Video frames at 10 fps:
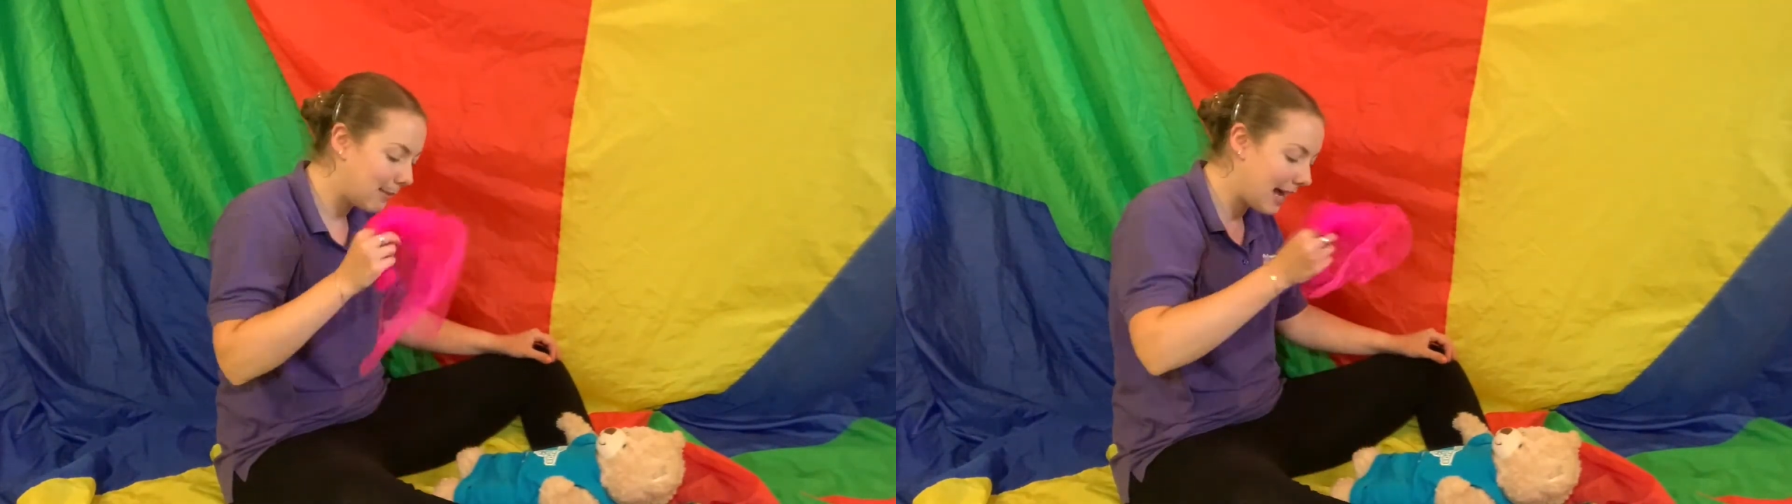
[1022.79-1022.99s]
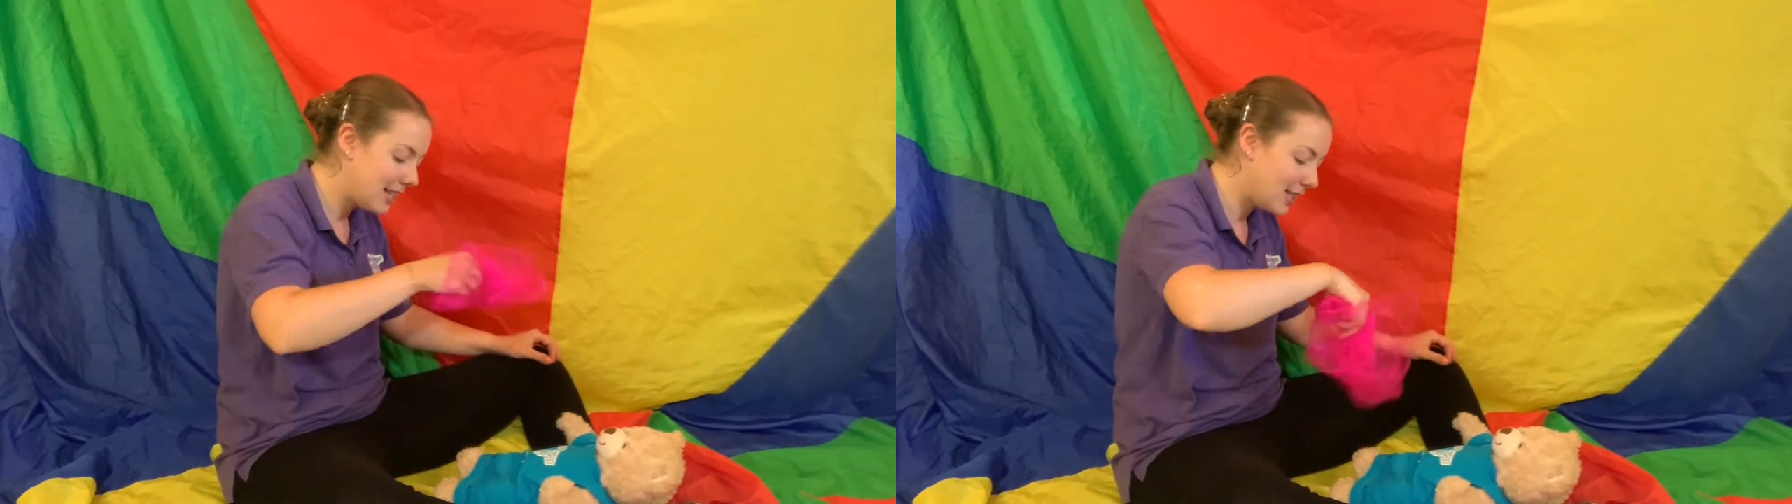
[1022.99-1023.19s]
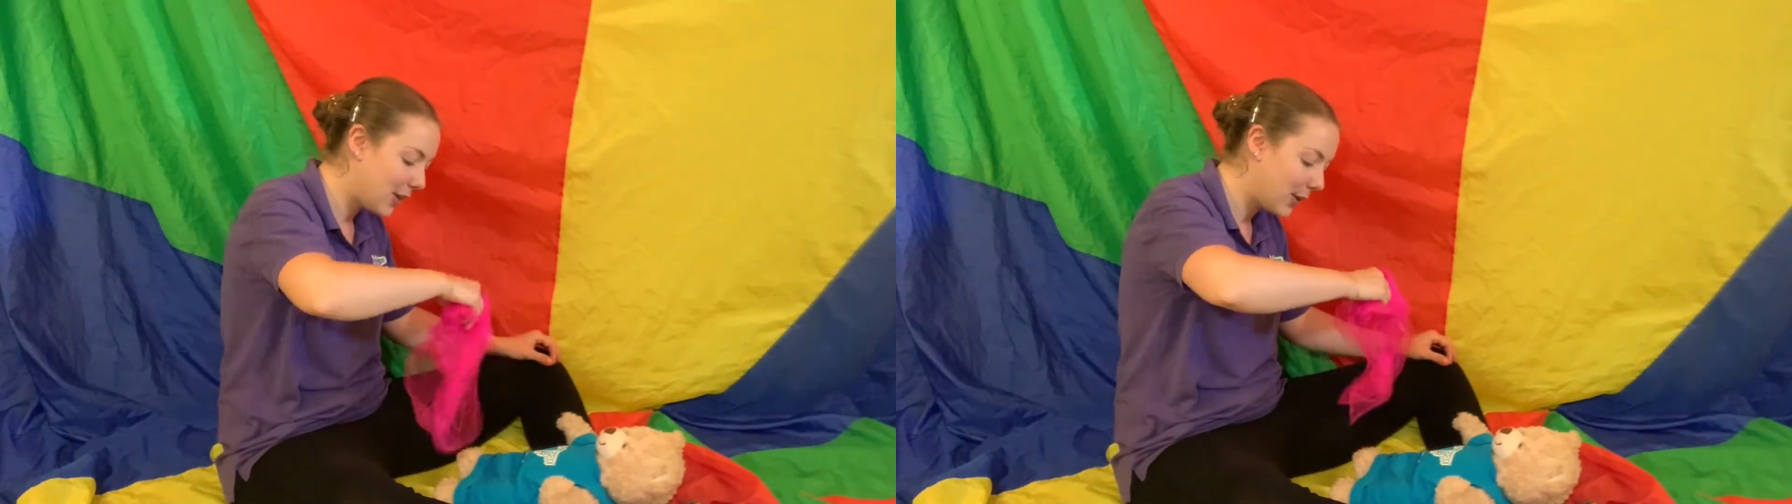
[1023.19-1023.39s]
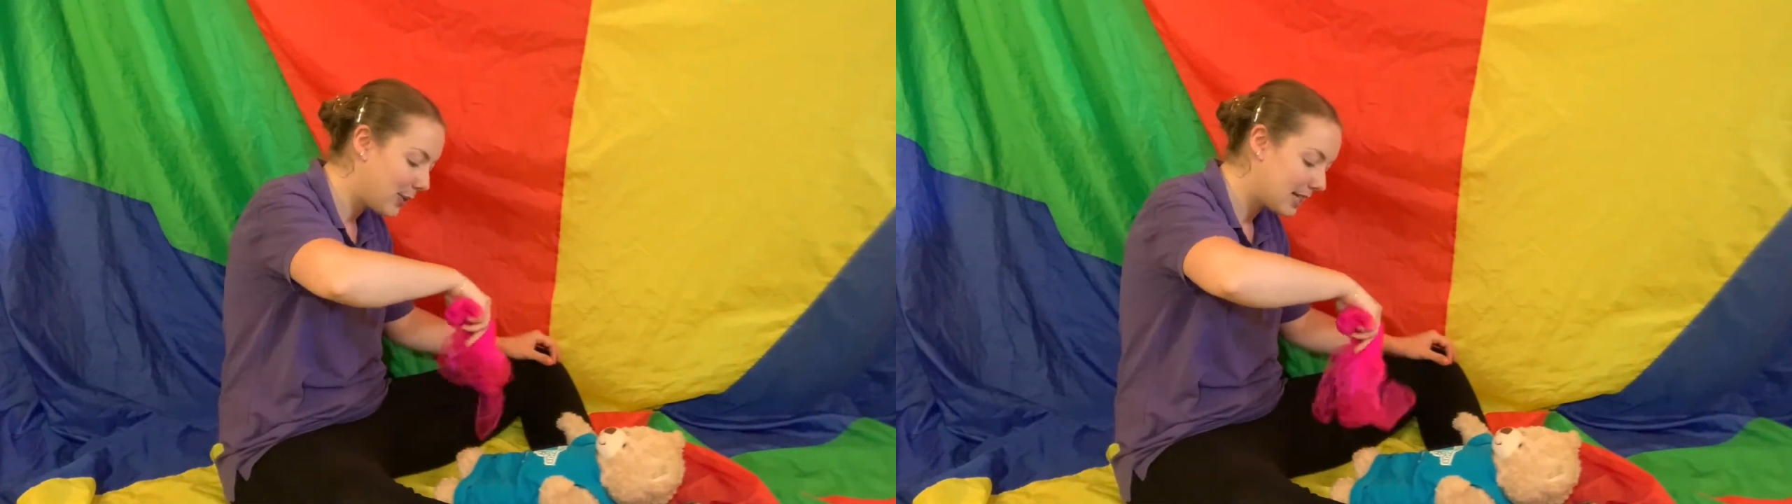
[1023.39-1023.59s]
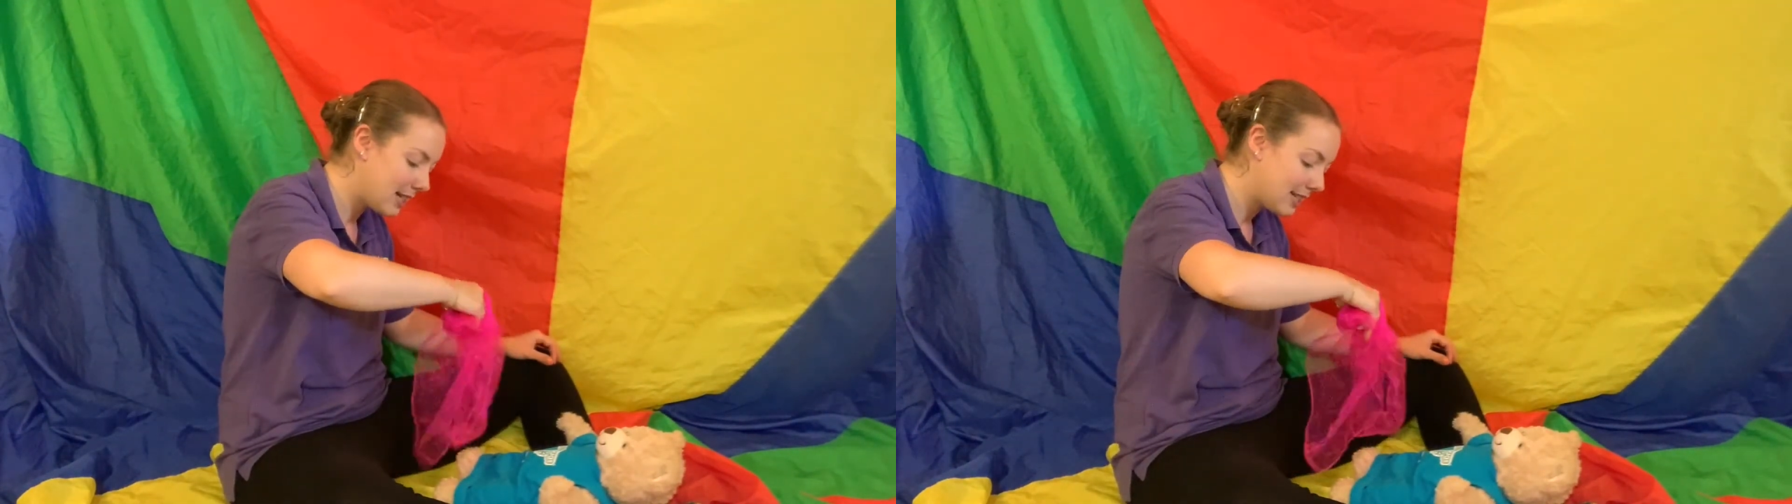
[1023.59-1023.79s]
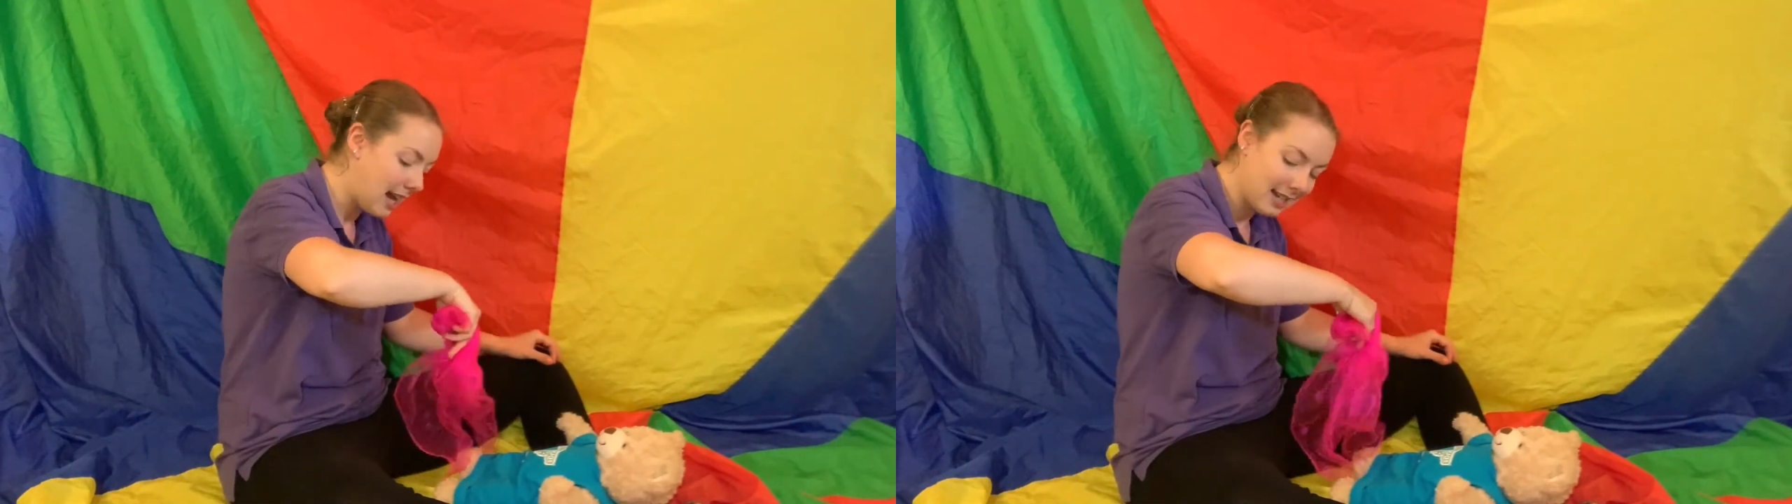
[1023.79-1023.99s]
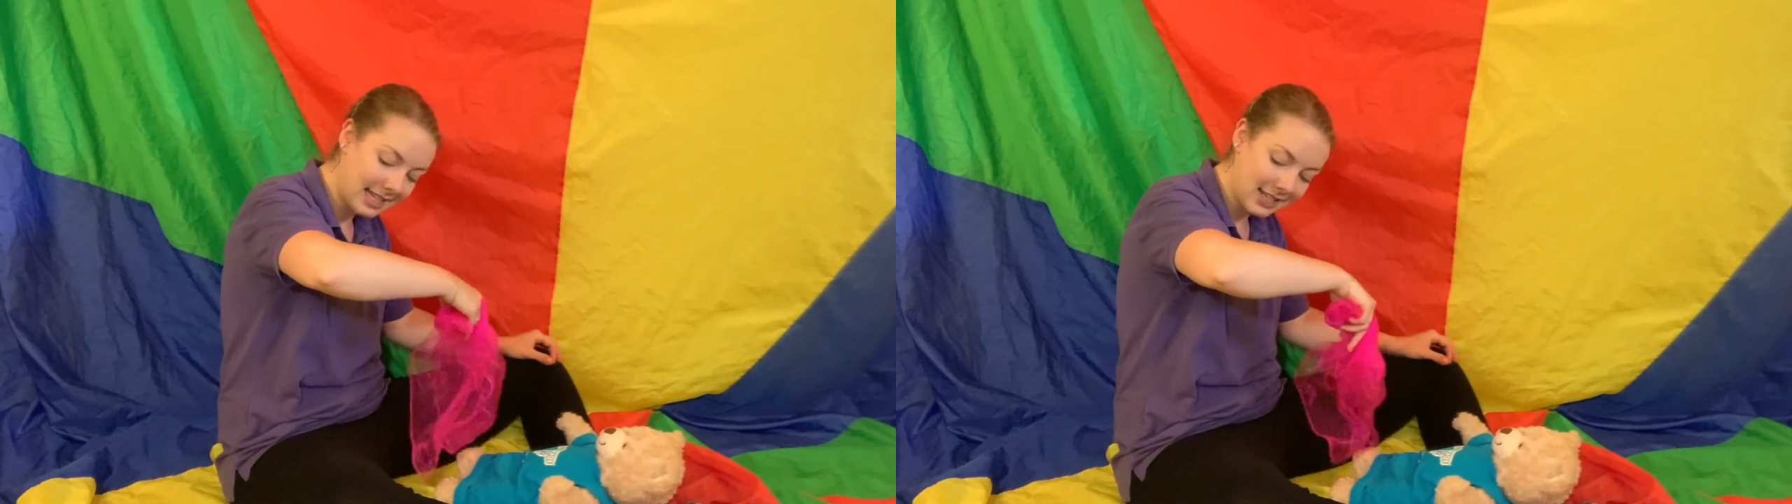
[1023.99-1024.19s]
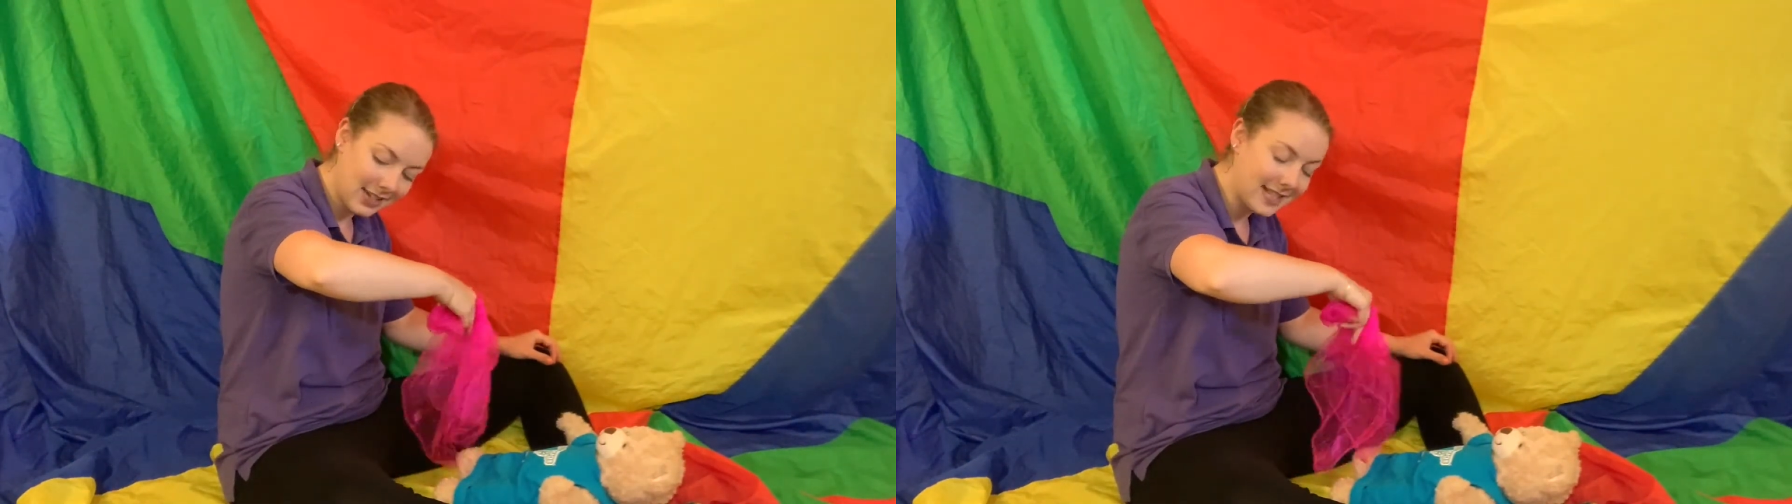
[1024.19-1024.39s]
My toes are starting to